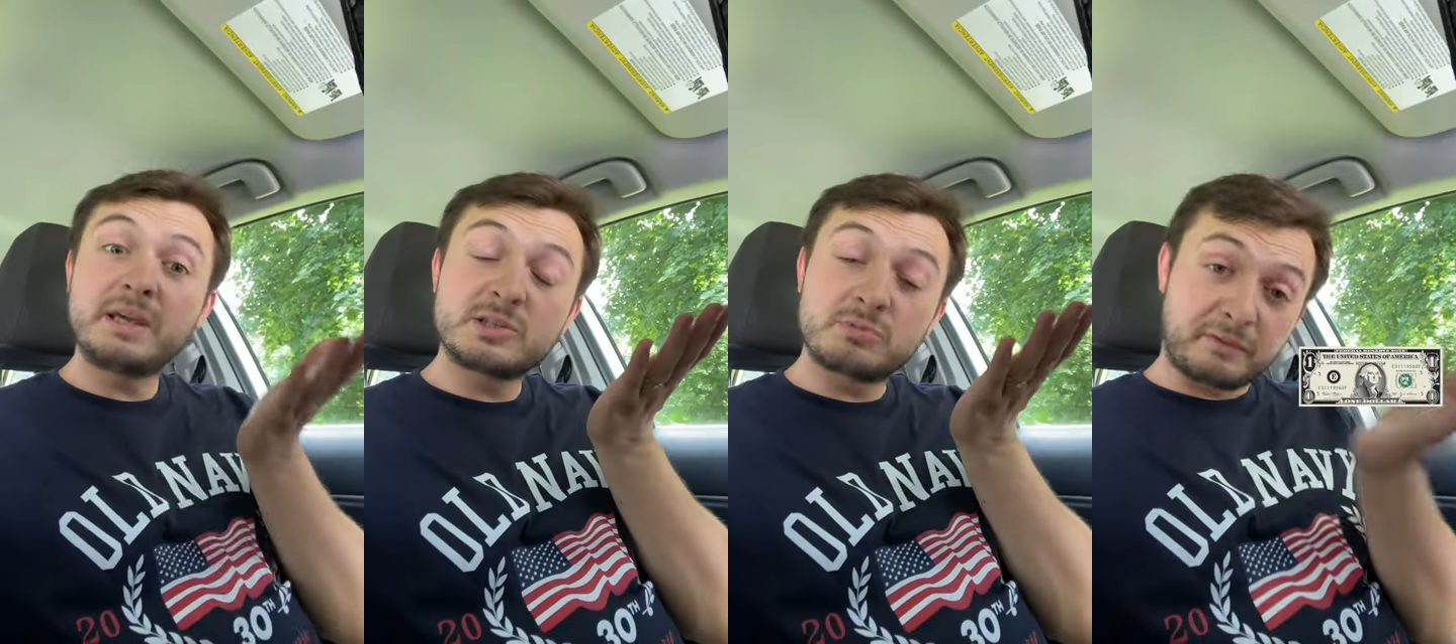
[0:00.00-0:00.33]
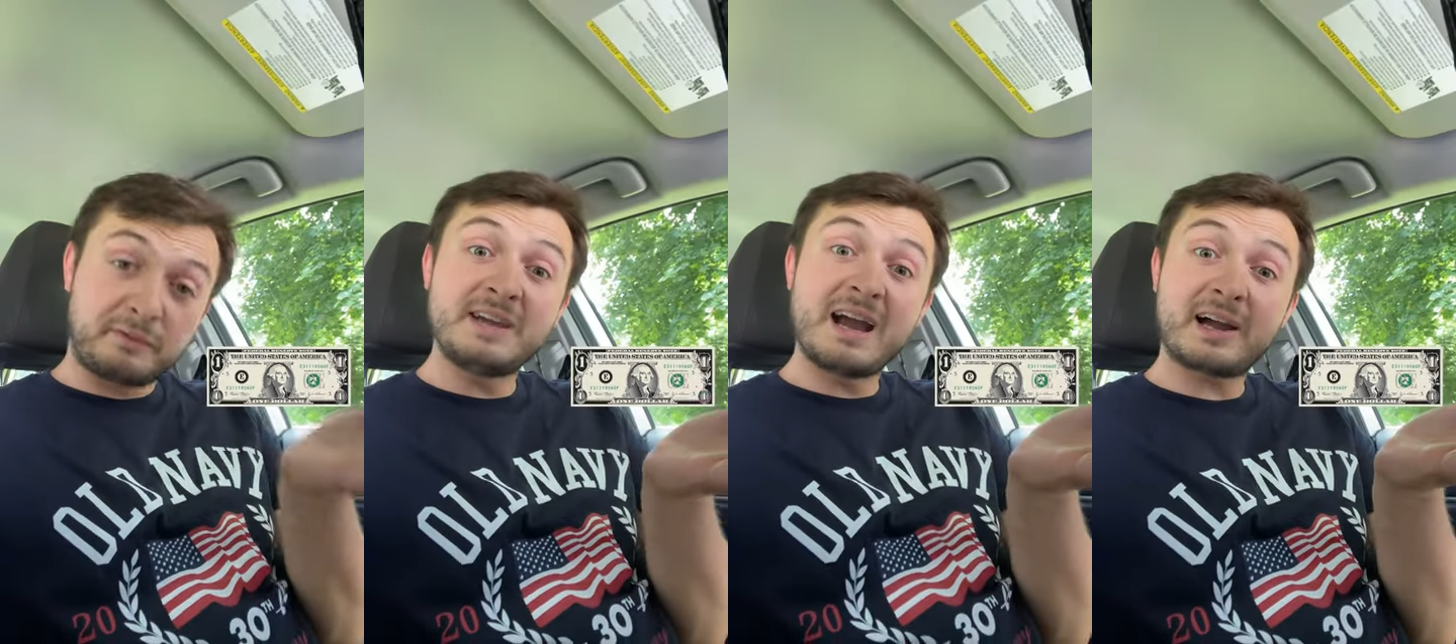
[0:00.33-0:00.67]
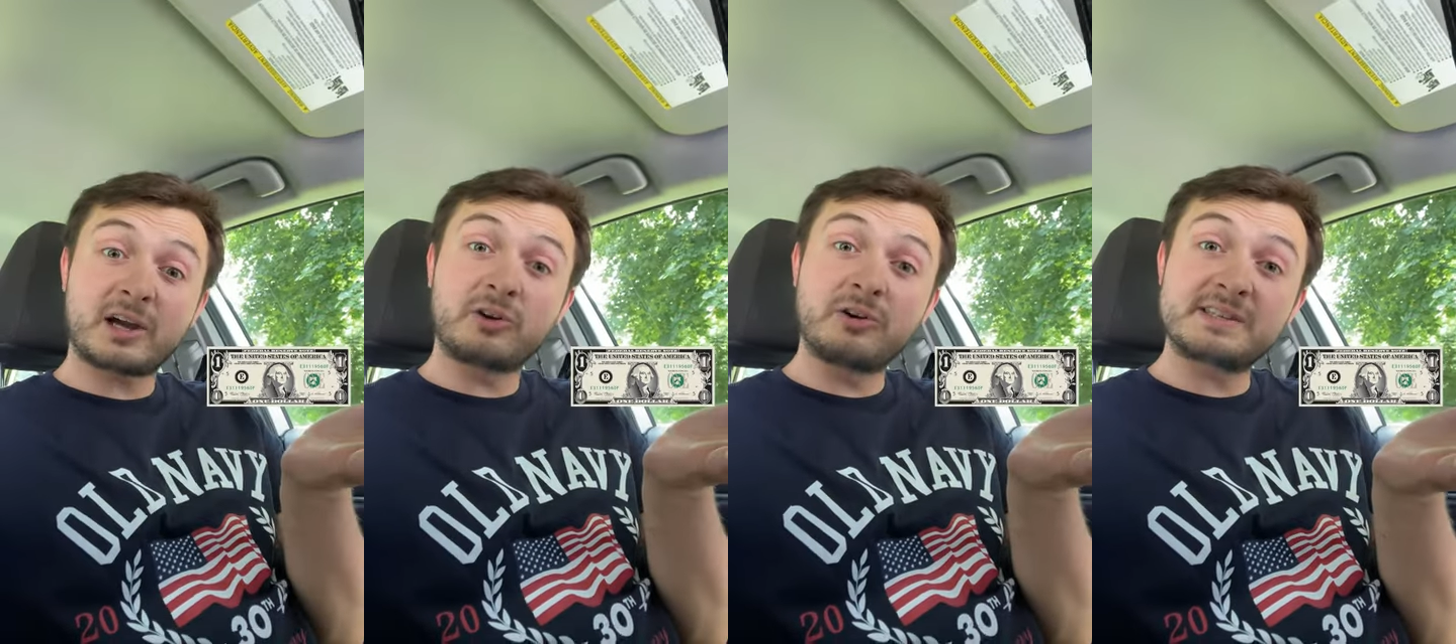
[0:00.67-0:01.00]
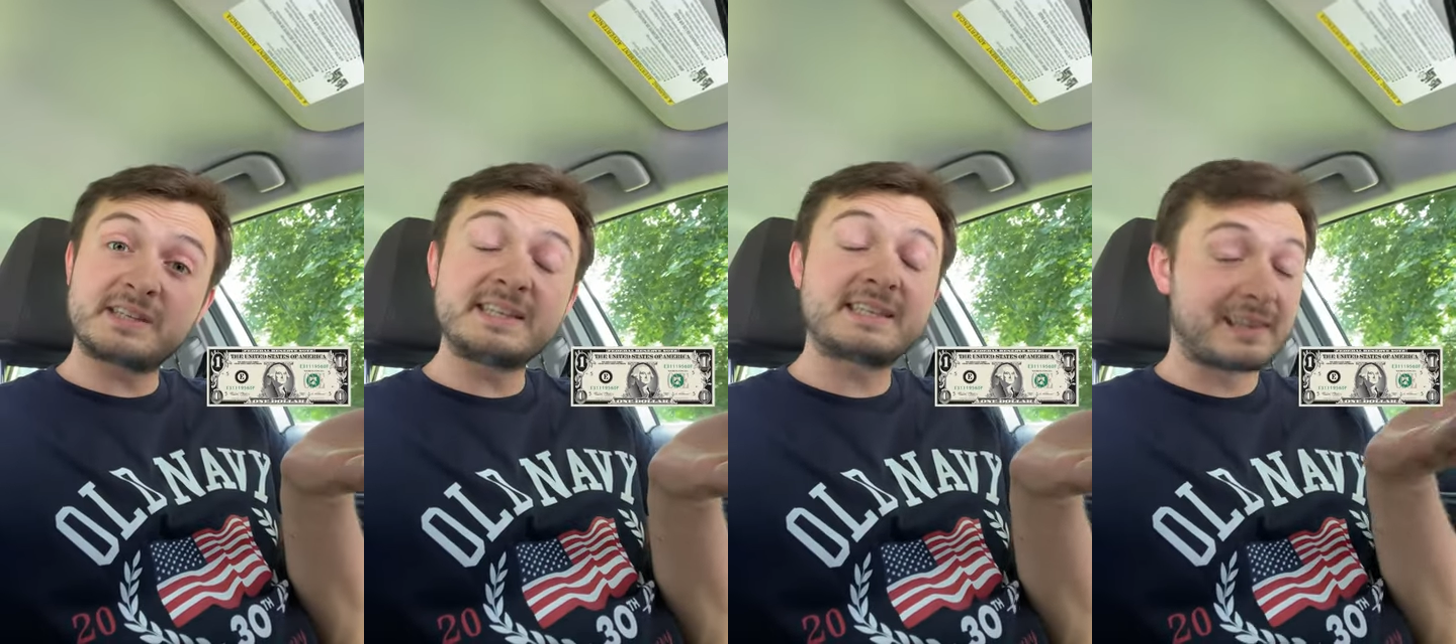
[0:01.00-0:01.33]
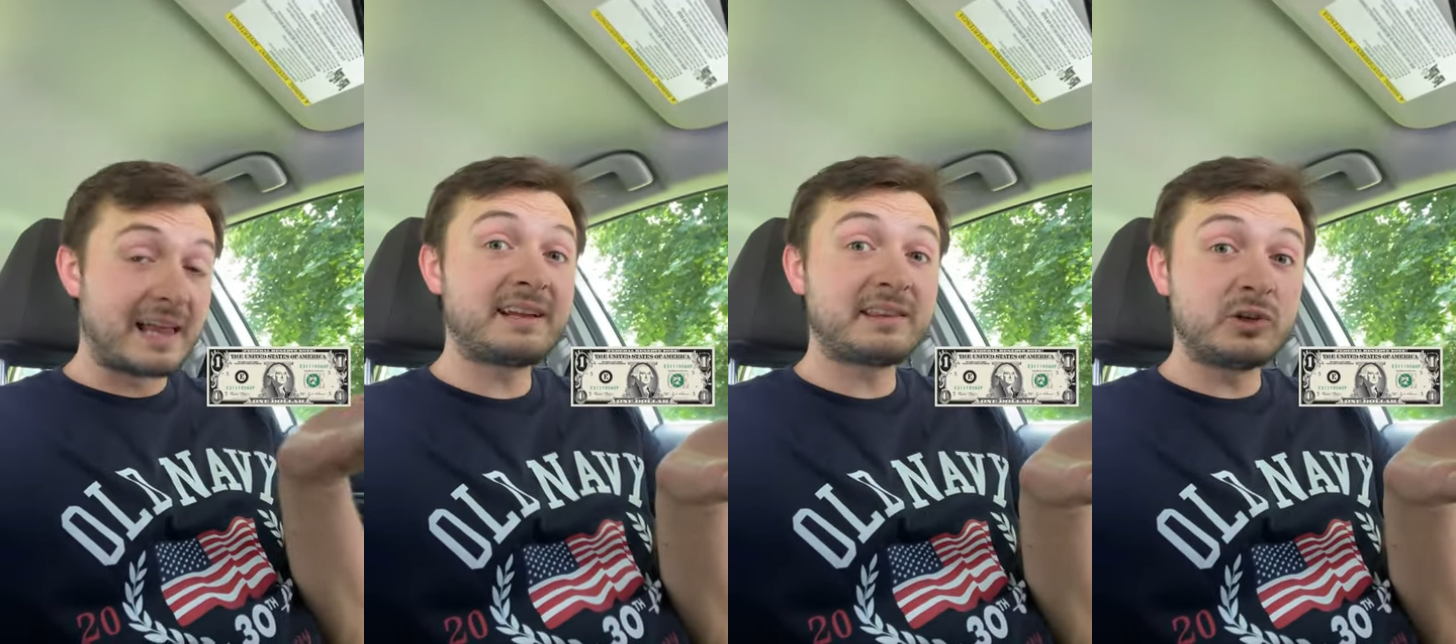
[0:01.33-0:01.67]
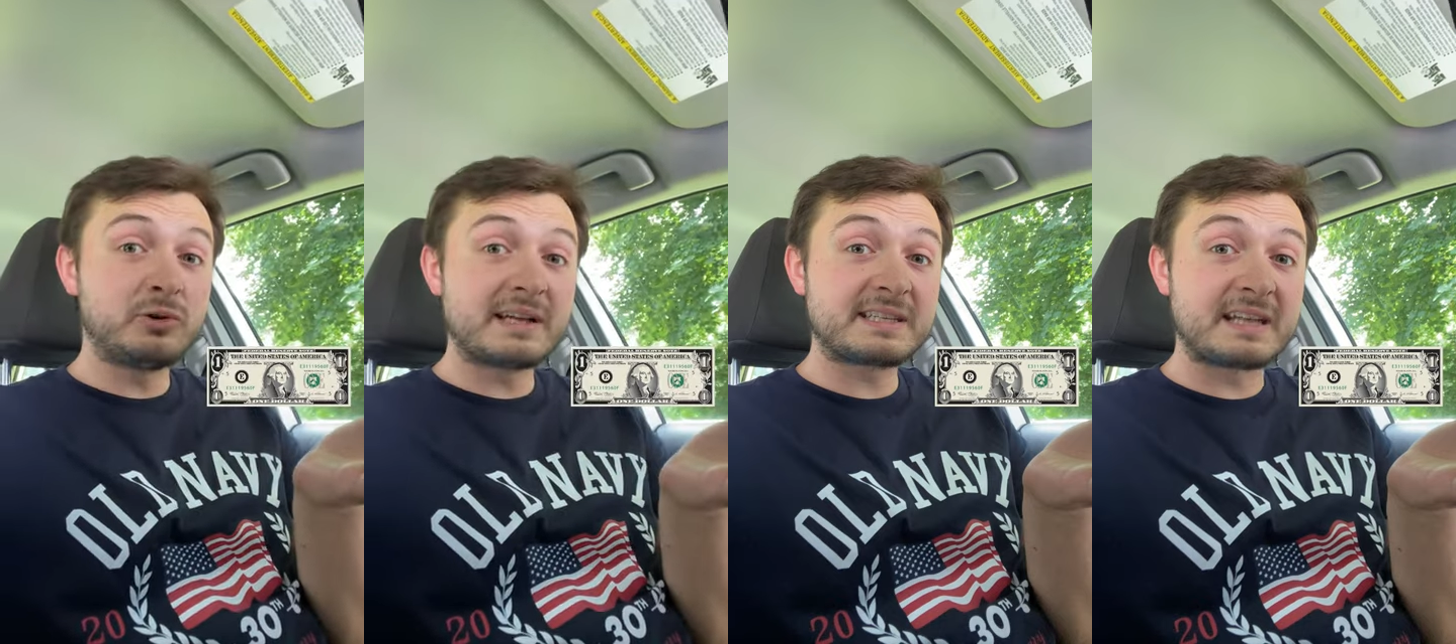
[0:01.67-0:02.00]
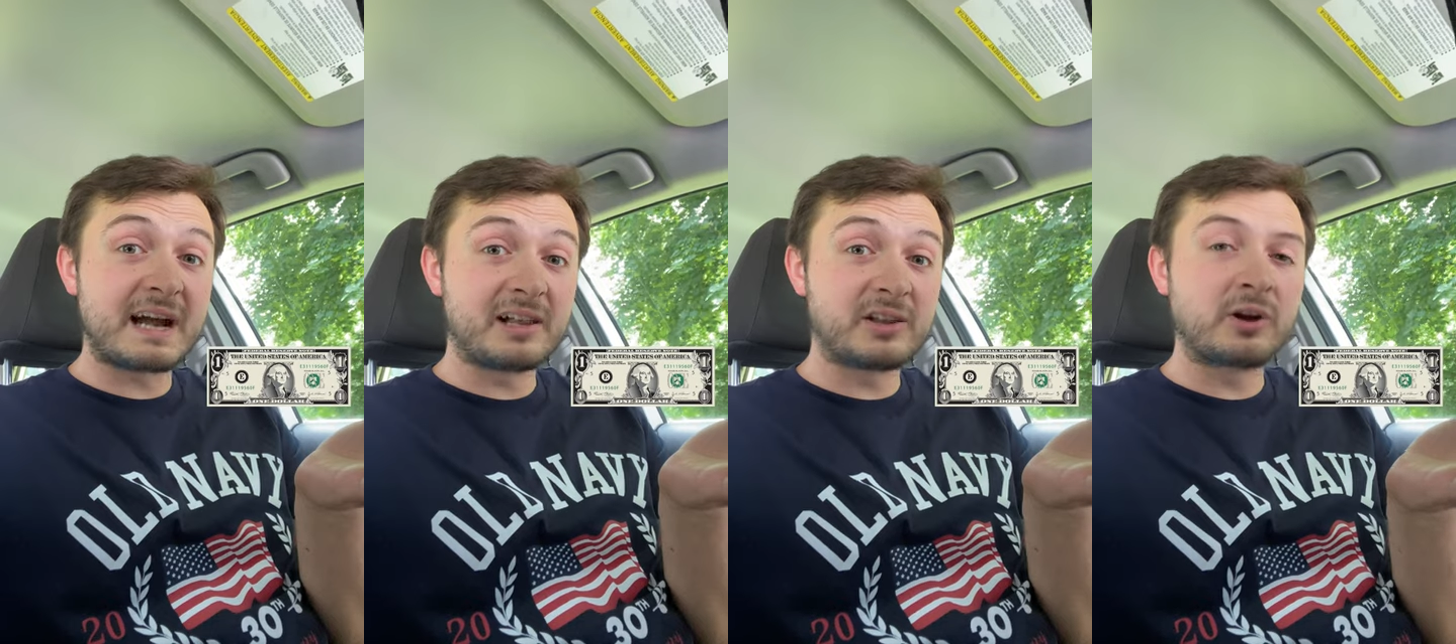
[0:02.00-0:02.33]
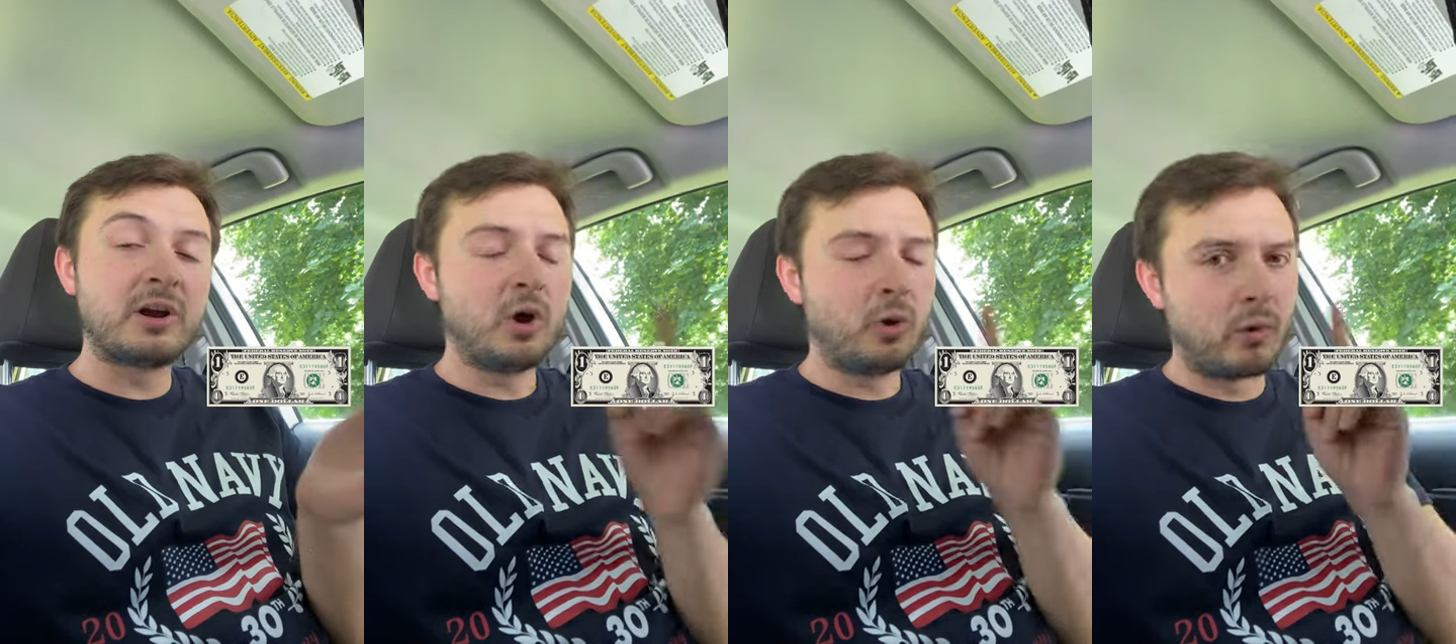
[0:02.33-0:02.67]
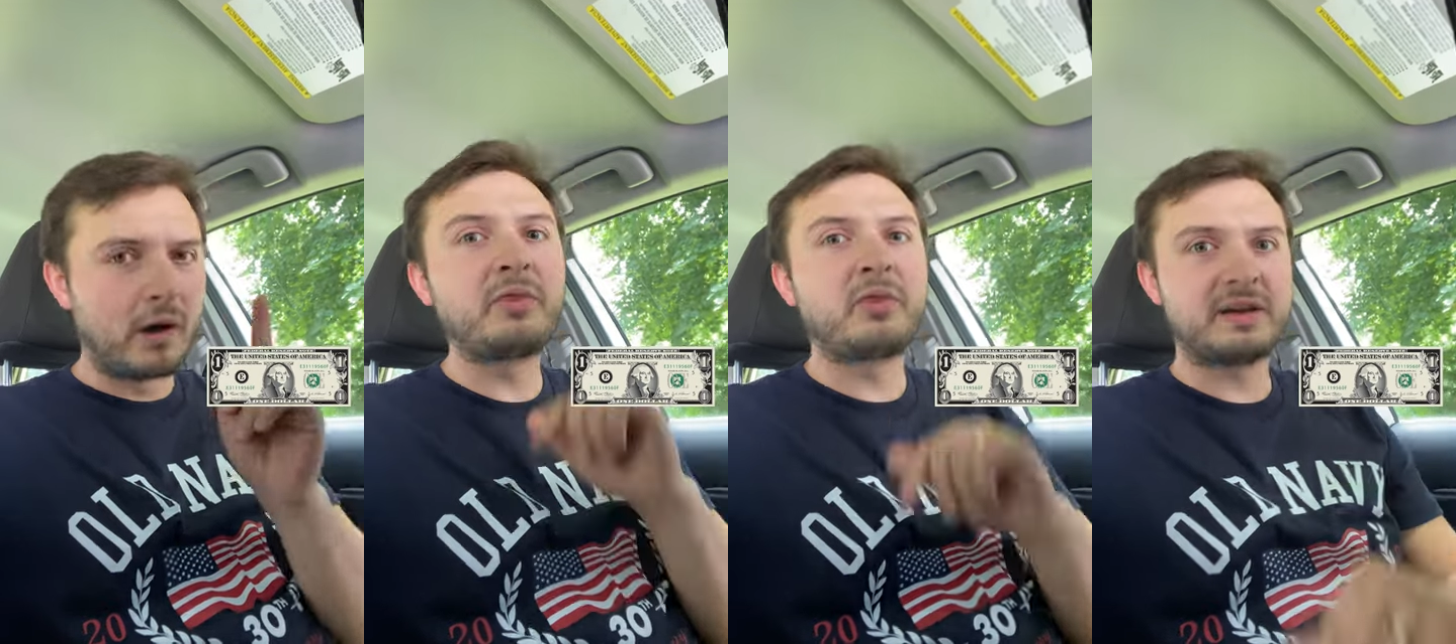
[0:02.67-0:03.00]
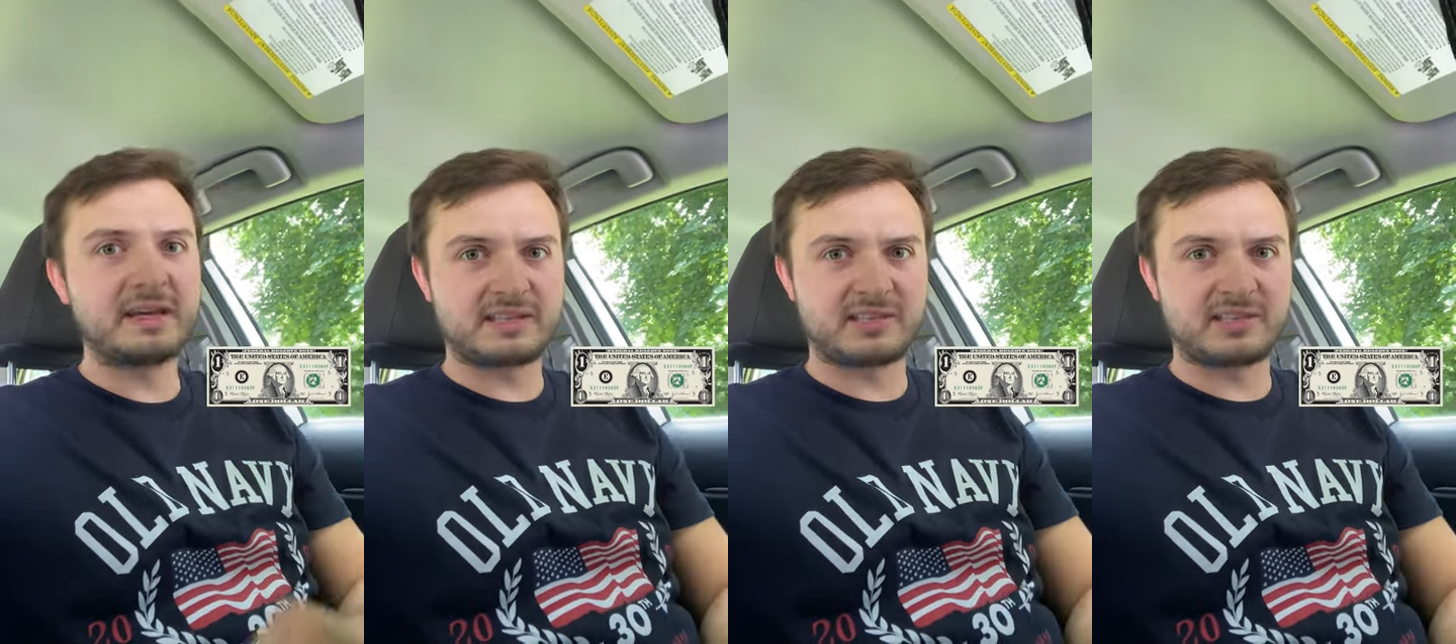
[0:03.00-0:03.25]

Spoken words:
Because with fiat currencies like the US dollar, one thing is